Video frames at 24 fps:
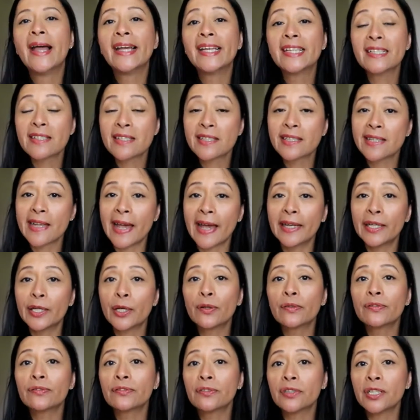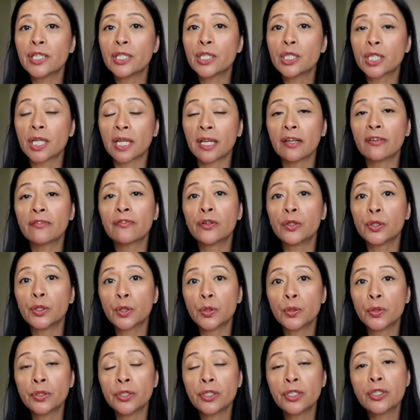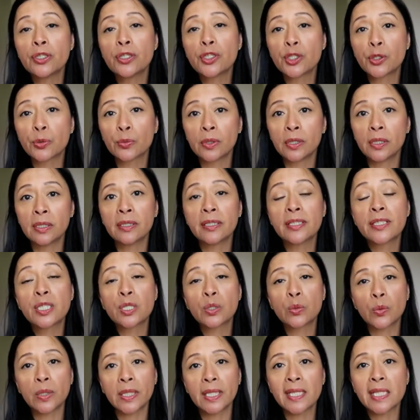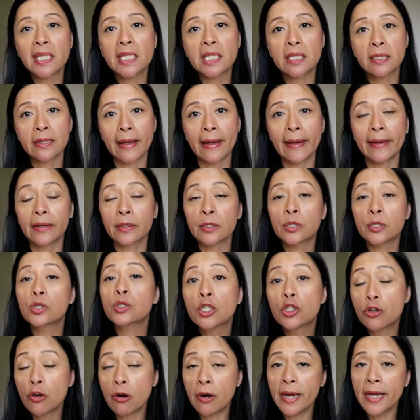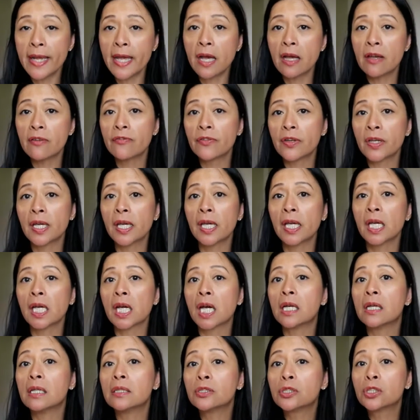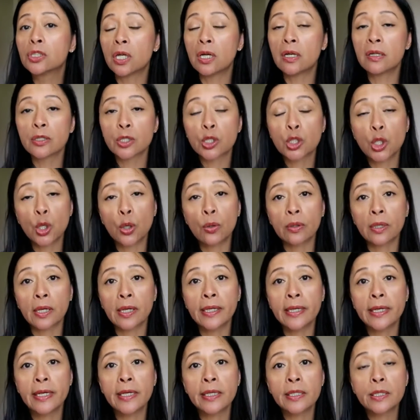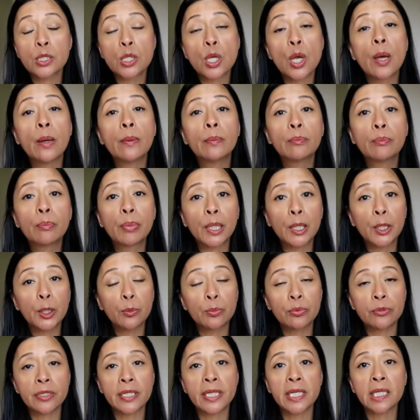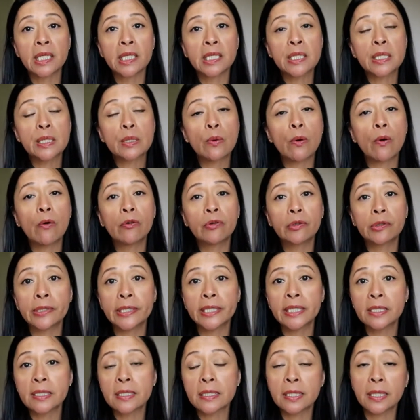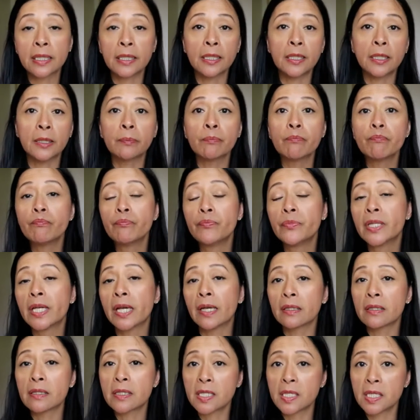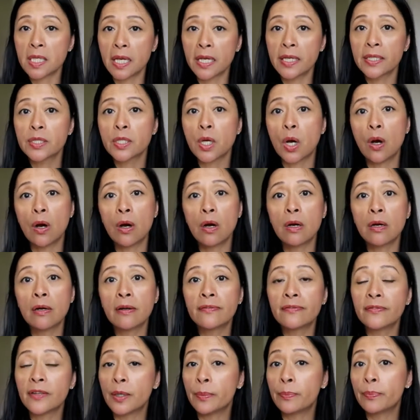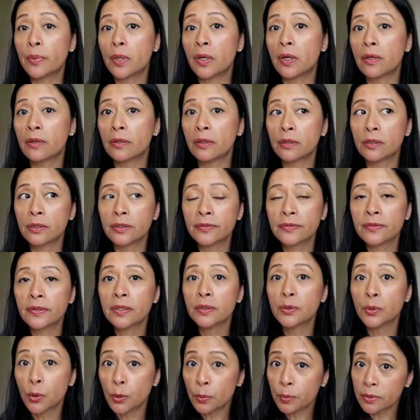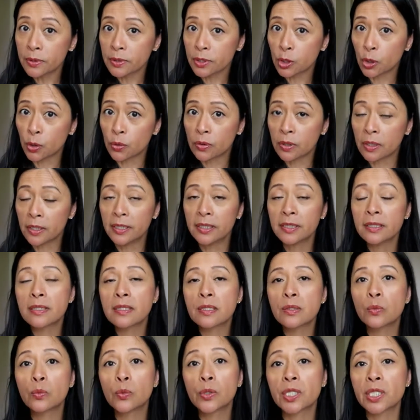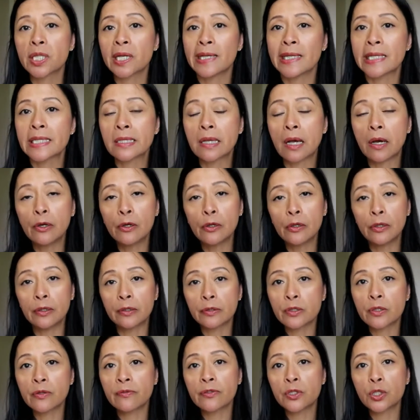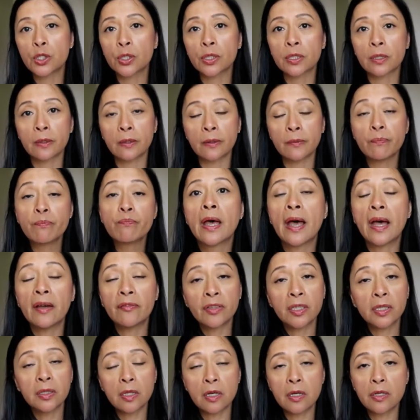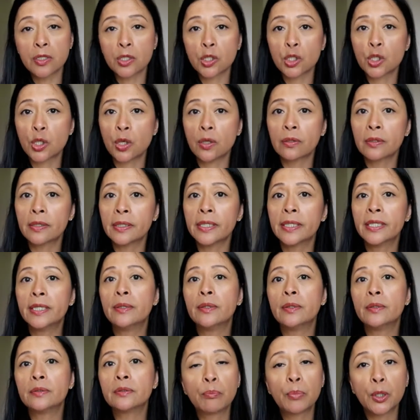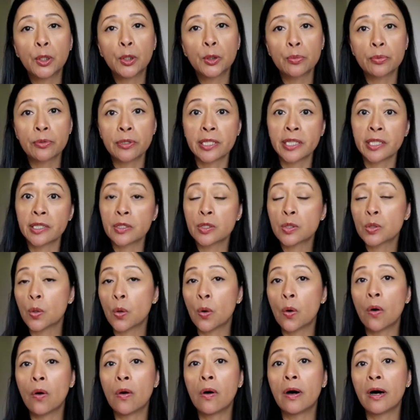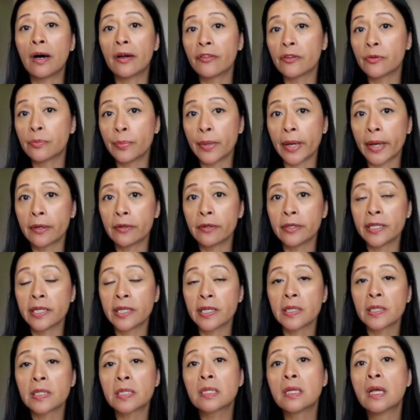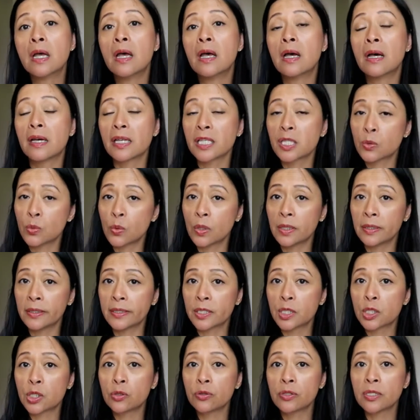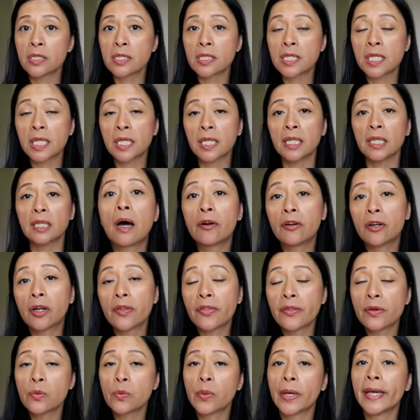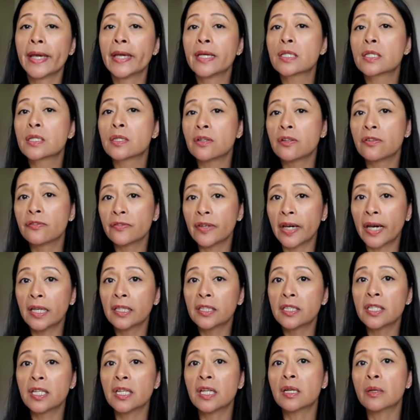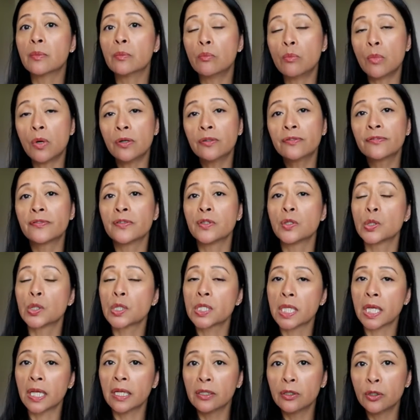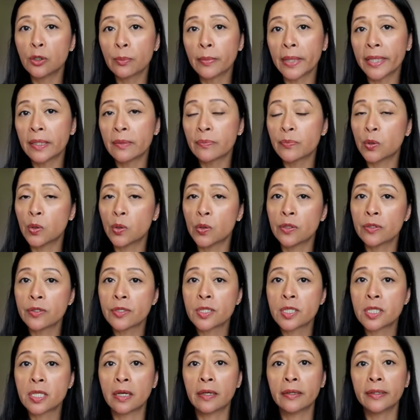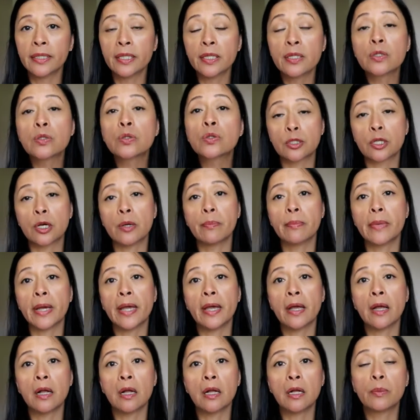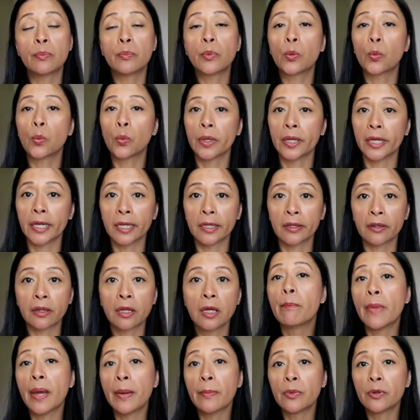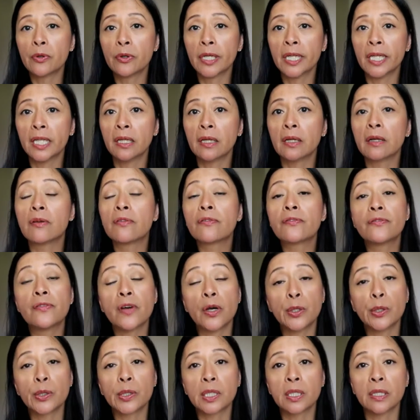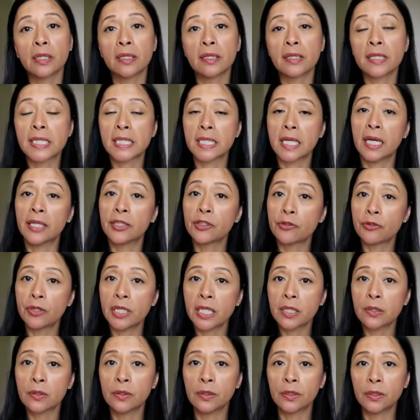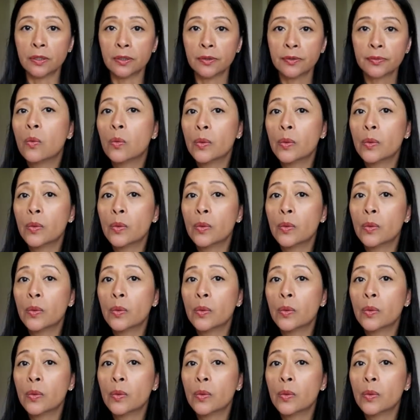Instead of reaching for your usual sweet snacks, try having dark chocolate, blueberries, or green tea instead of a bar of normal chocolate, which has a lot of sugar. Having dark chocolate, blueberries, or other berries as well as green tea, are other ways of adding more foods in your menopause diet that may help with memory, focus, and recall.